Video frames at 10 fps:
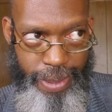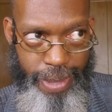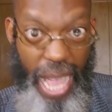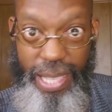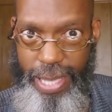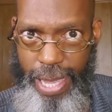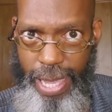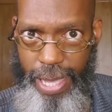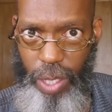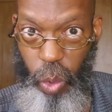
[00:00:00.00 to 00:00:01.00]
I
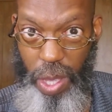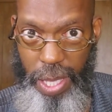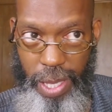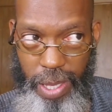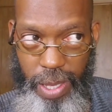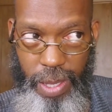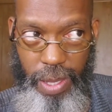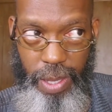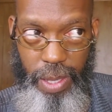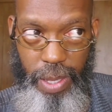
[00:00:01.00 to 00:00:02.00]
said 20
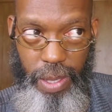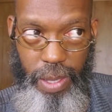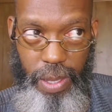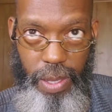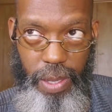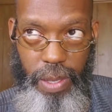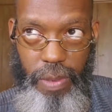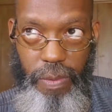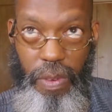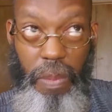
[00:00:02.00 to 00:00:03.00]

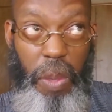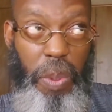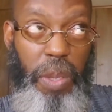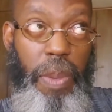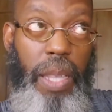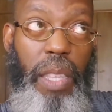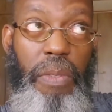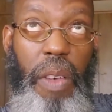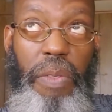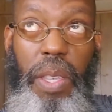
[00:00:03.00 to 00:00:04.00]
from the
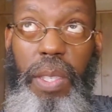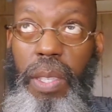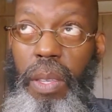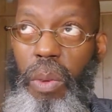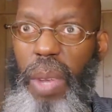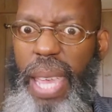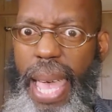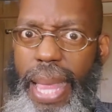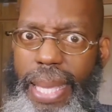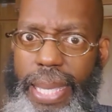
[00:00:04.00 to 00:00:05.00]
perspective of this
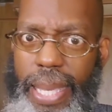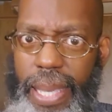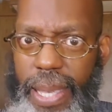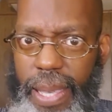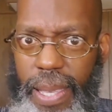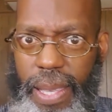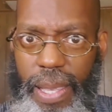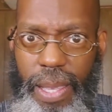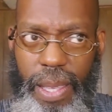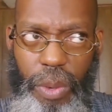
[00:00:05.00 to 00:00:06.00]
reality
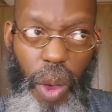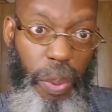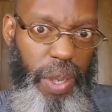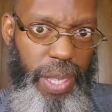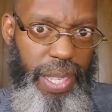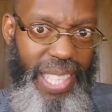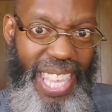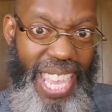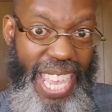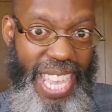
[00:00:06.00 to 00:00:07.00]
represents
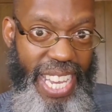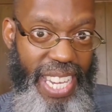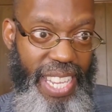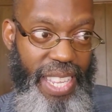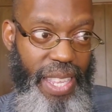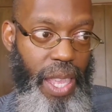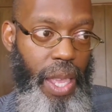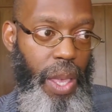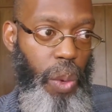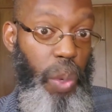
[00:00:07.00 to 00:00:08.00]
the end
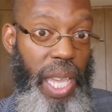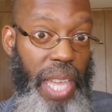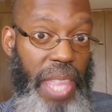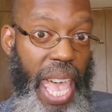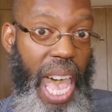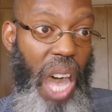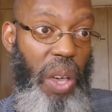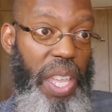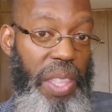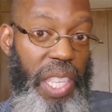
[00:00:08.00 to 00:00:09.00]
we are now
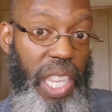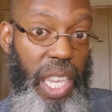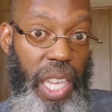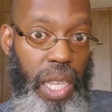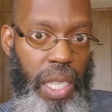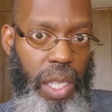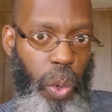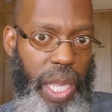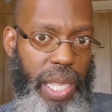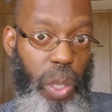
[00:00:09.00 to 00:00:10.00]
in the year
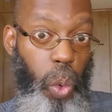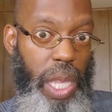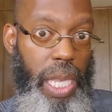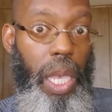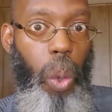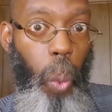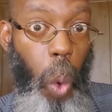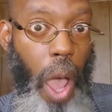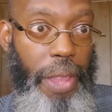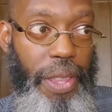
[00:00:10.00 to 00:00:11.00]

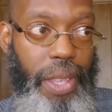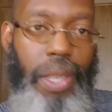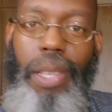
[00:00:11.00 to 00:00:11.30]
2021.